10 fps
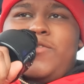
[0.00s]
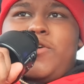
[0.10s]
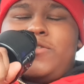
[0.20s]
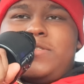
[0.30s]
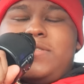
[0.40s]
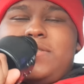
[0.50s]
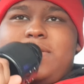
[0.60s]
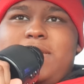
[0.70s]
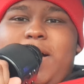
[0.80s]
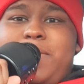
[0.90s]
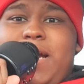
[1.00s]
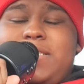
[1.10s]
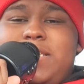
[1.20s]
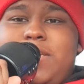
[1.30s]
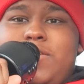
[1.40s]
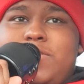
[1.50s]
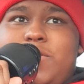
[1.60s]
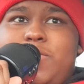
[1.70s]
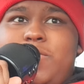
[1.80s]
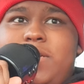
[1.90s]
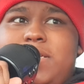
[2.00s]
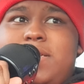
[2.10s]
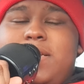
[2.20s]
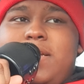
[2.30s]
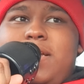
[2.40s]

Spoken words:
know, I'm 19 years old and,